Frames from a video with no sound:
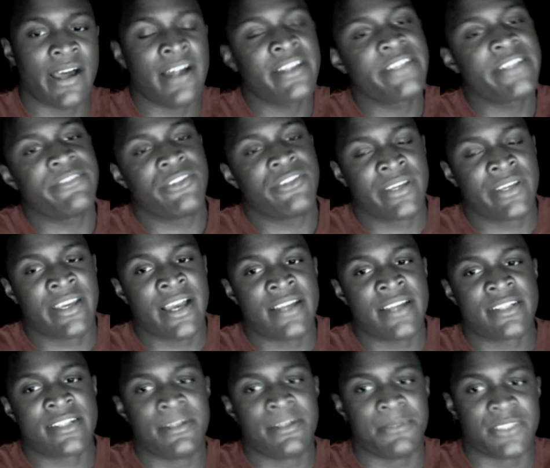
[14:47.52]
I'll give you
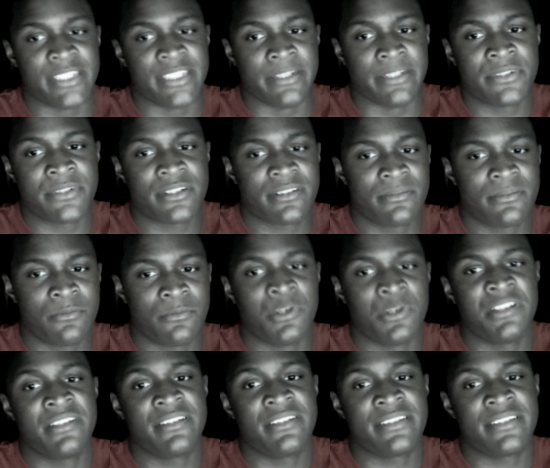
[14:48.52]
guys a couple tips.
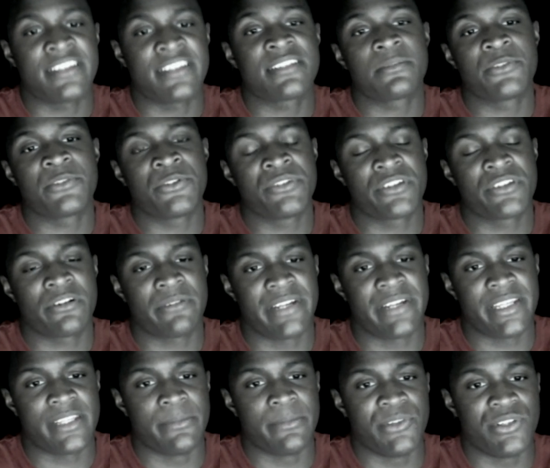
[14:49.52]
One, take someone who's
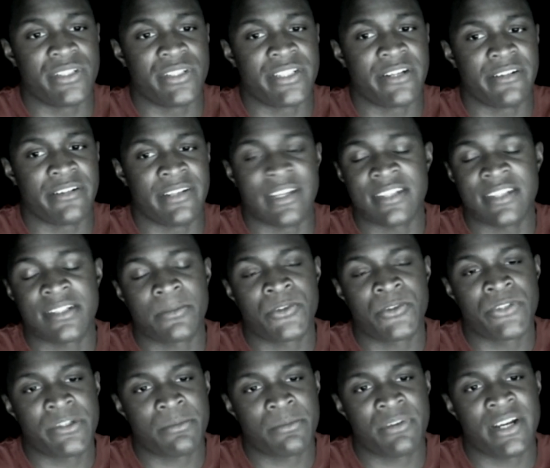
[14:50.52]
already in the military, not
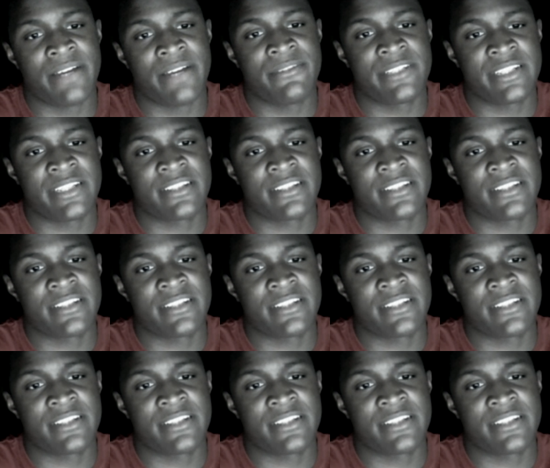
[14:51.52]
someone who's a private.